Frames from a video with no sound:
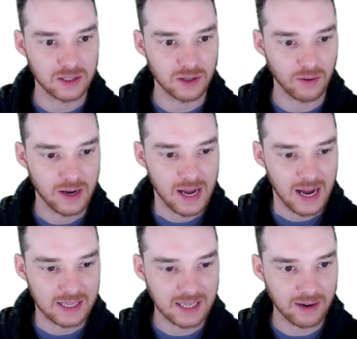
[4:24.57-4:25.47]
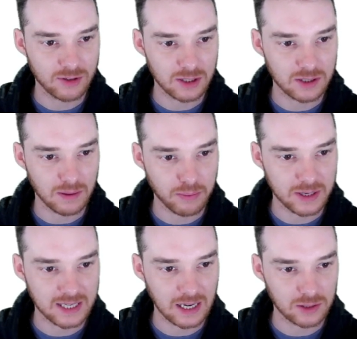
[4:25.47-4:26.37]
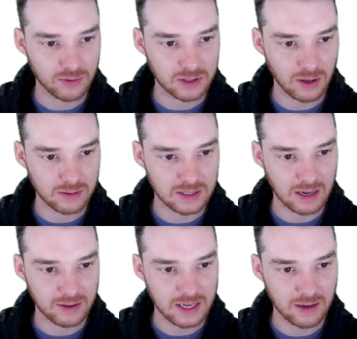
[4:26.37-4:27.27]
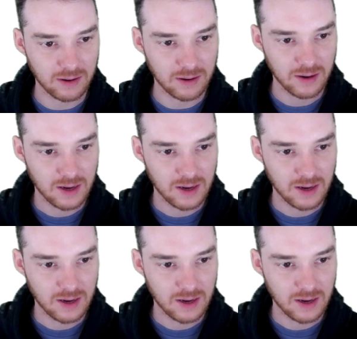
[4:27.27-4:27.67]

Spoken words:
So instead of just printing out the results down here,